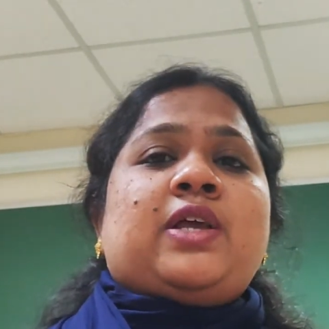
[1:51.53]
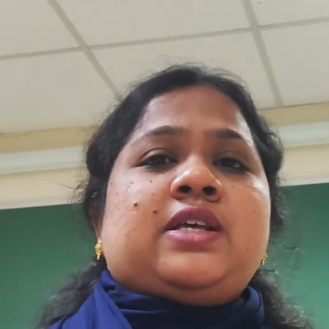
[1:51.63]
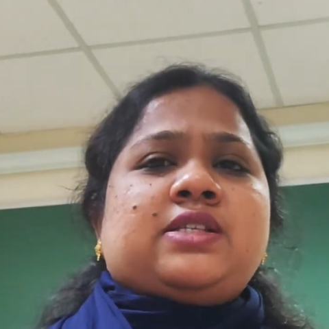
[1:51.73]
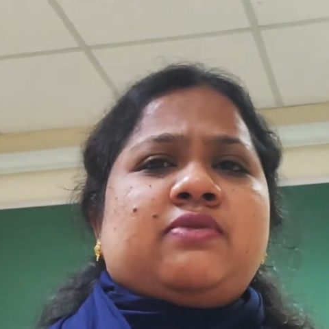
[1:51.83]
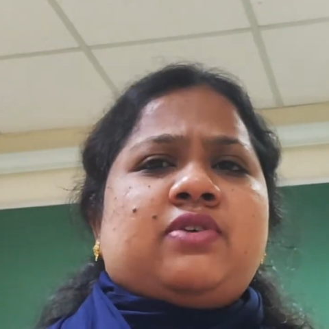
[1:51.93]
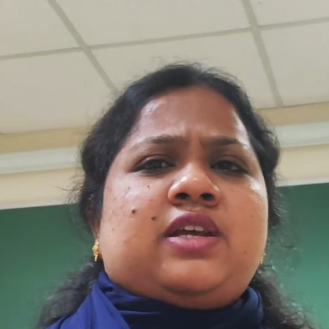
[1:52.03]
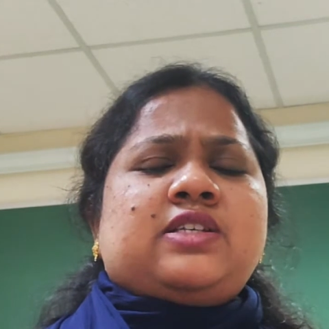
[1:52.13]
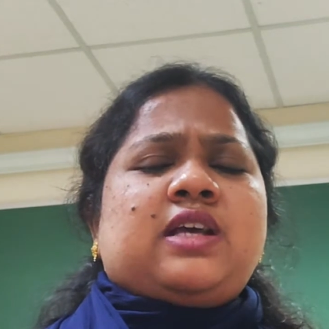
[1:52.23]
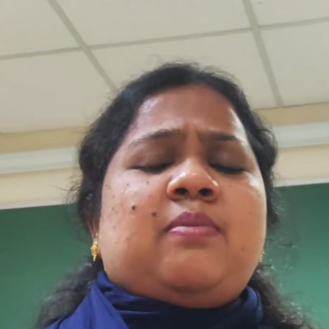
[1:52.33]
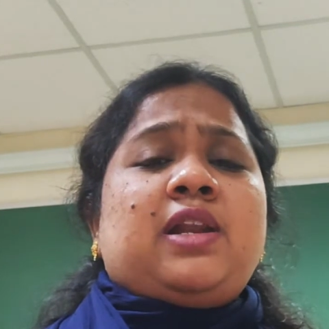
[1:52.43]
Say for
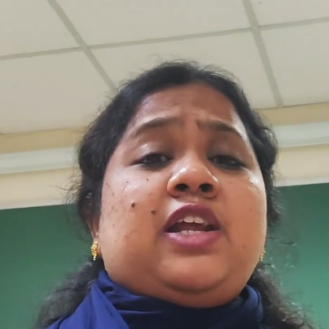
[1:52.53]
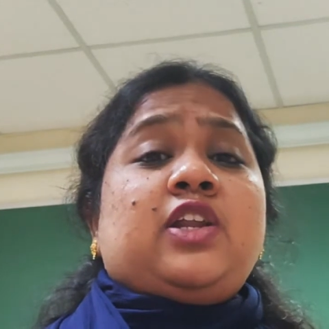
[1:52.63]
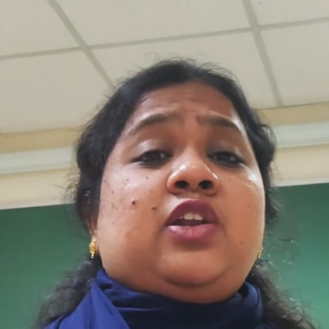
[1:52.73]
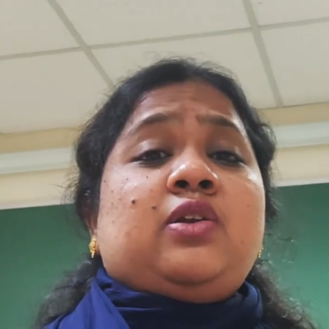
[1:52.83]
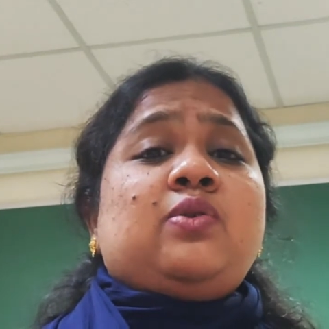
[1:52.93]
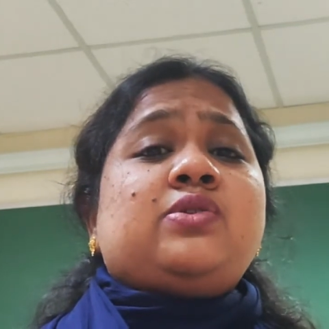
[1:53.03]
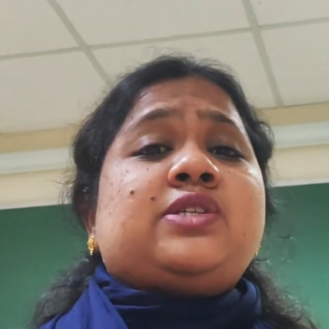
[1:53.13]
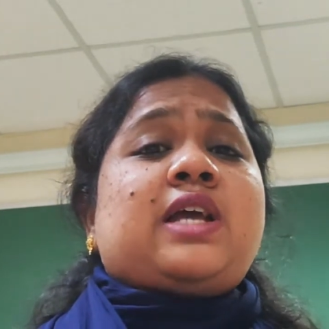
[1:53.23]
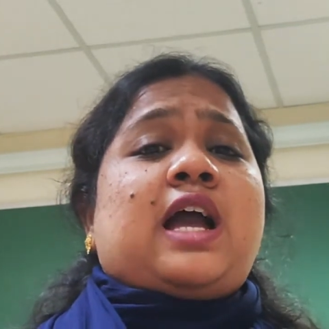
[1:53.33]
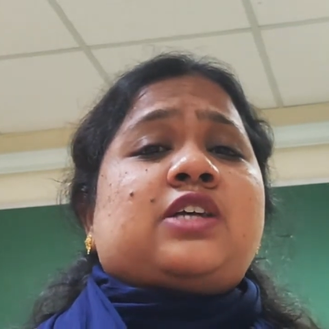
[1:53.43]
example, it includes
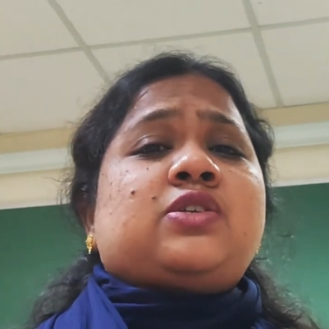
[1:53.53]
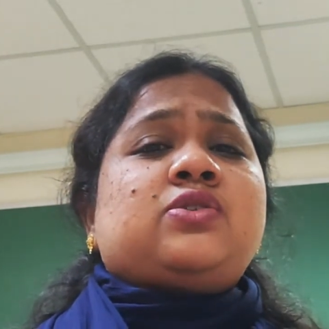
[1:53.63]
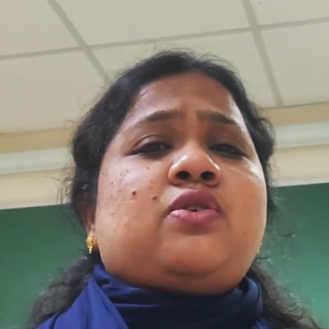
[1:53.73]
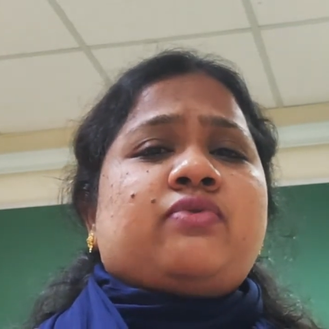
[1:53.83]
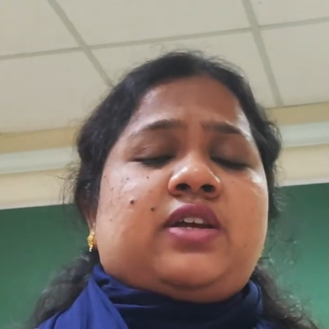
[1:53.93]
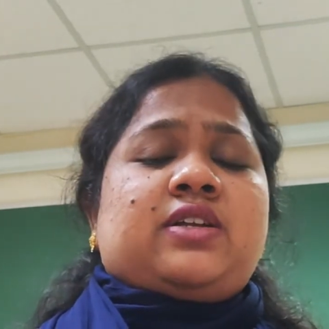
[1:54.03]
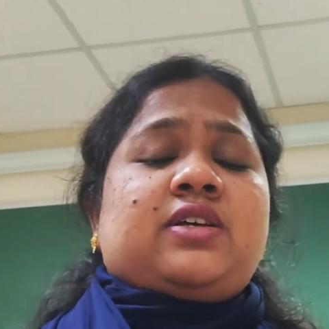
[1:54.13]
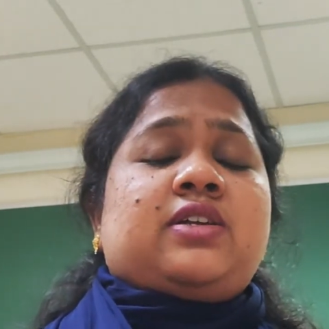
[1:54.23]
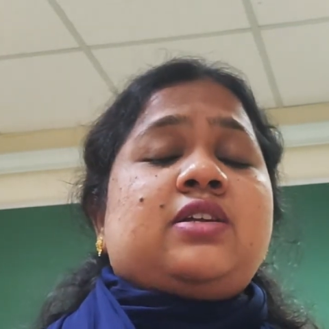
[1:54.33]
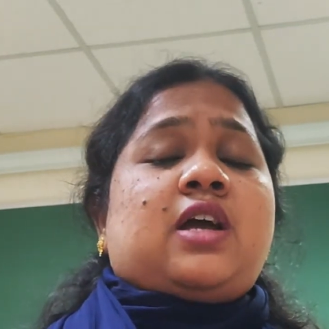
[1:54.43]
the access of
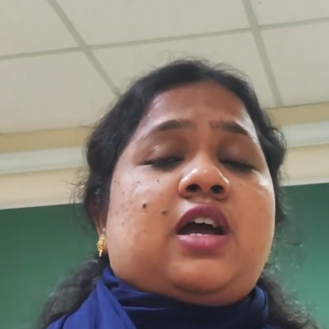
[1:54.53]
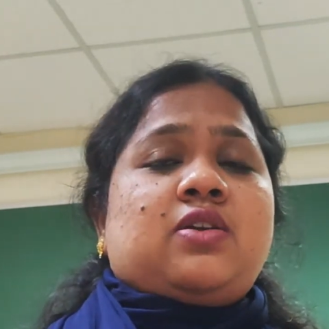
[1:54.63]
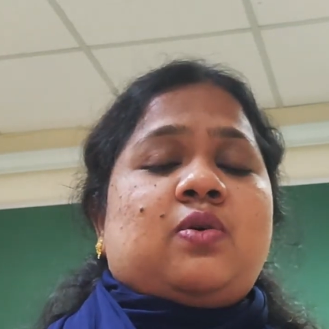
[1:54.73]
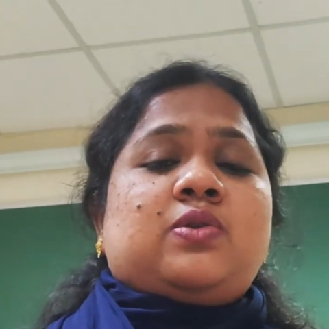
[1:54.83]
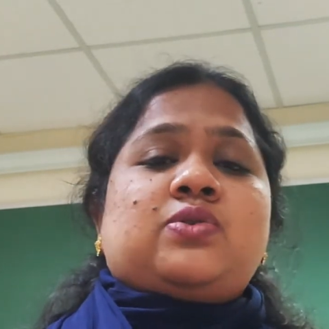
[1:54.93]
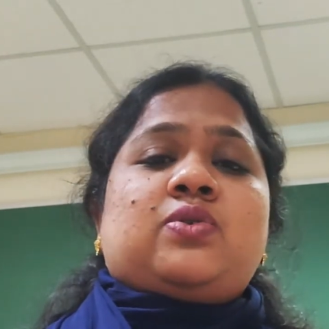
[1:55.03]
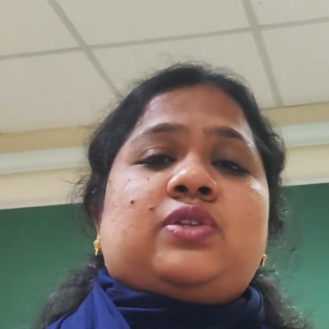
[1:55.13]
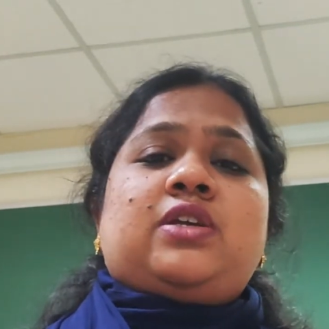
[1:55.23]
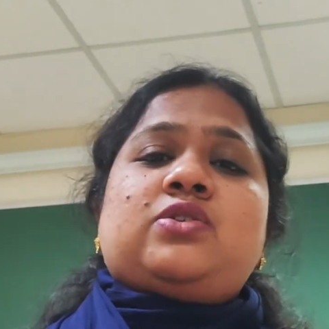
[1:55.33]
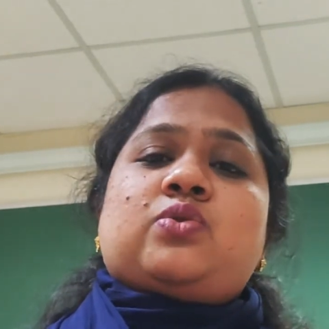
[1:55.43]
internet and also
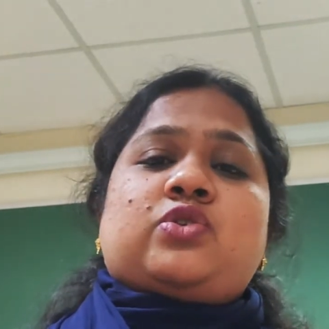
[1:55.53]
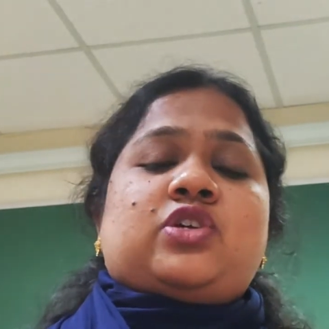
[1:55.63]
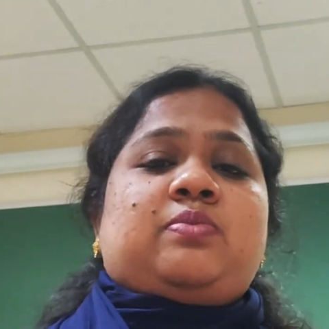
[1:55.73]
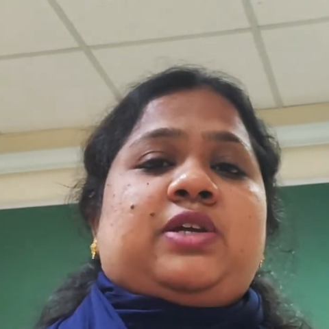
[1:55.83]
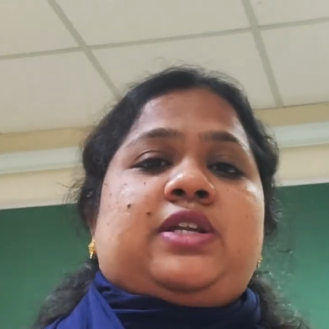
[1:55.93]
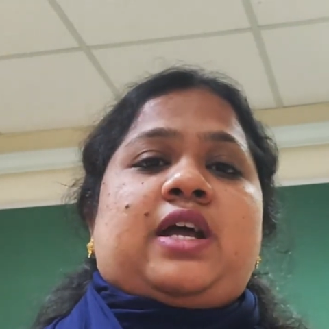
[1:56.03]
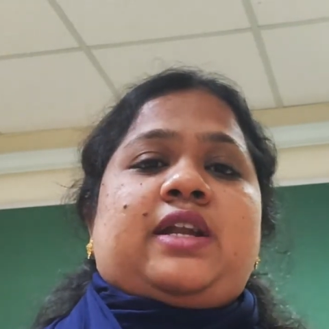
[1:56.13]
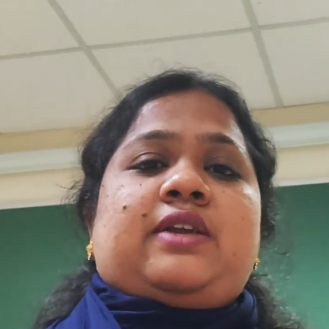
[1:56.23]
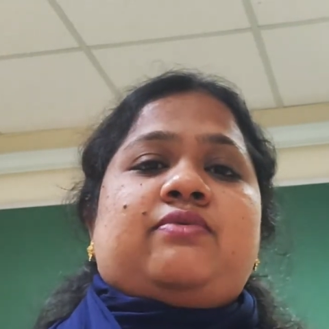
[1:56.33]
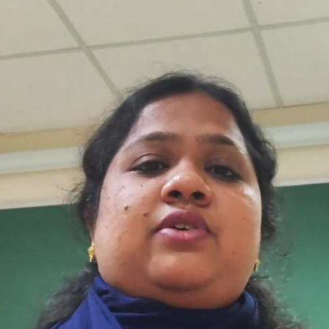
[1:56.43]
the social media
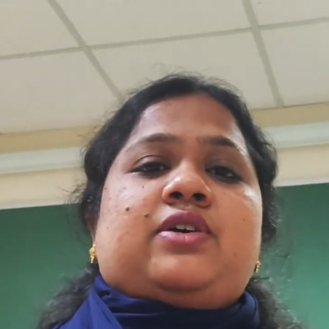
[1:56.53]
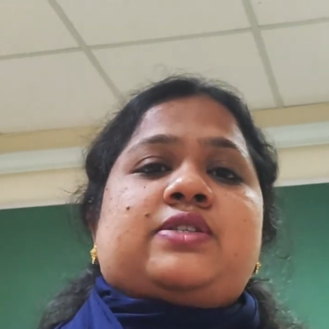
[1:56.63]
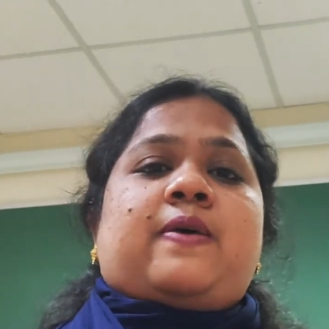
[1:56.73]
networks.